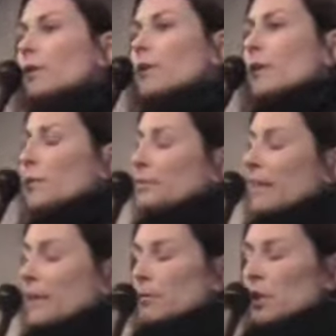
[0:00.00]
I'm going to
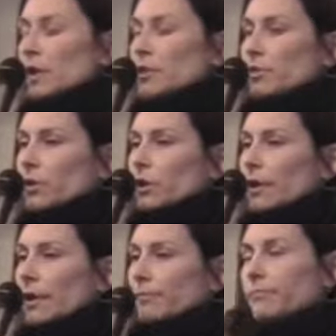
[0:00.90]
pretend I'm talking to a
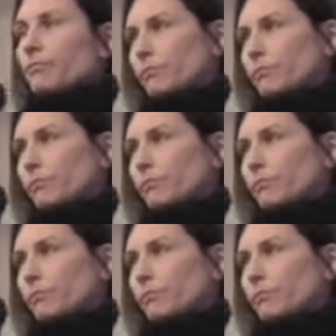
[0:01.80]
client.